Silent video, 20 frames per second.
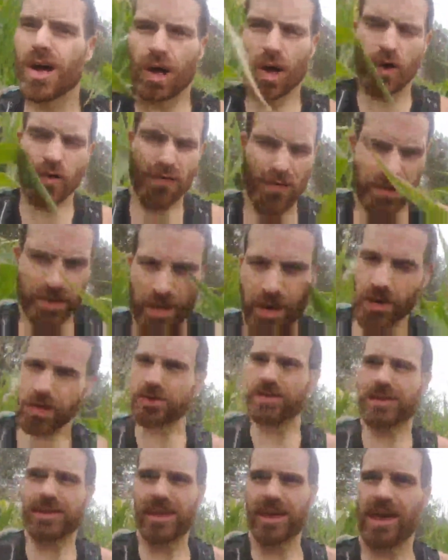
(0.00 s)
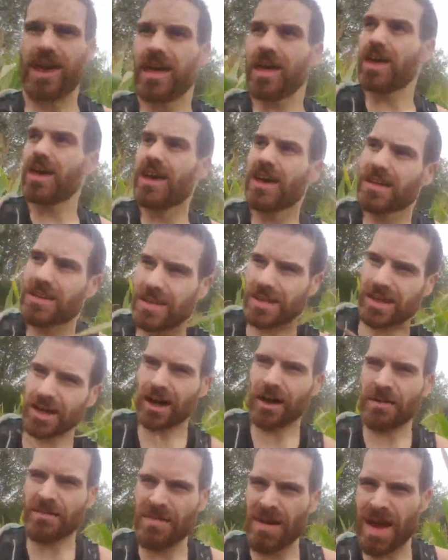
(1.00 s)
overgrowth to
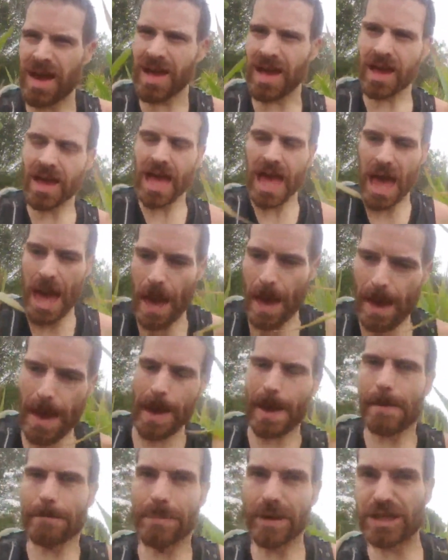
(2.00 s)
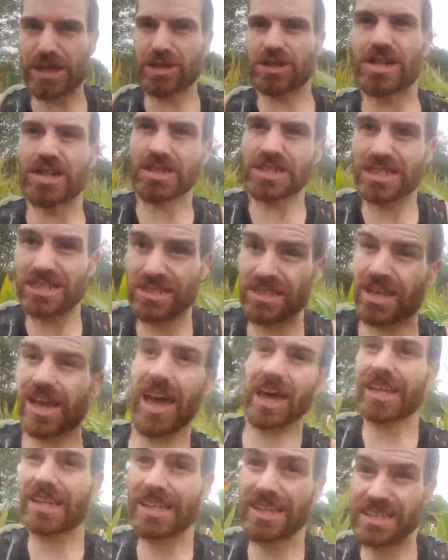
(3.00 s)
come, but there's
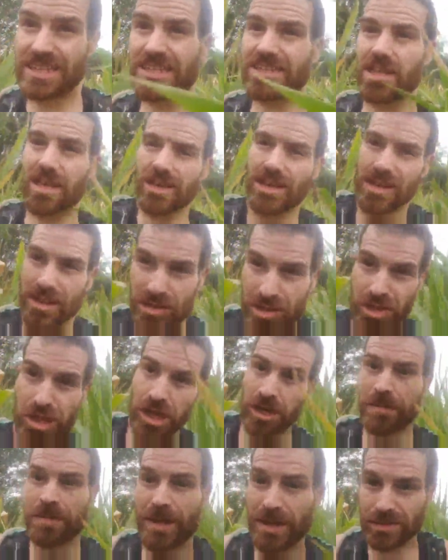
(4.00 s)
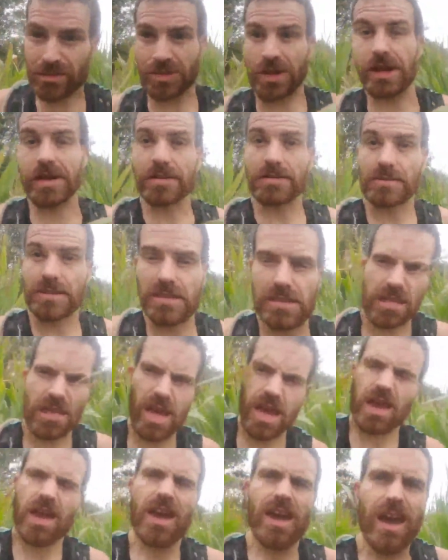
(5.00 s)
at least legitimate trails.
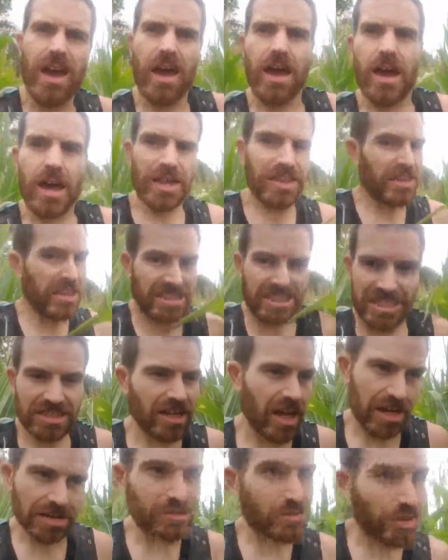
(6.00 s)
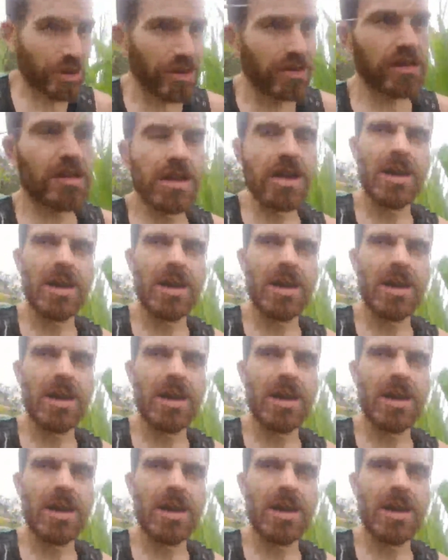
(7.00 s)
This is not a trail.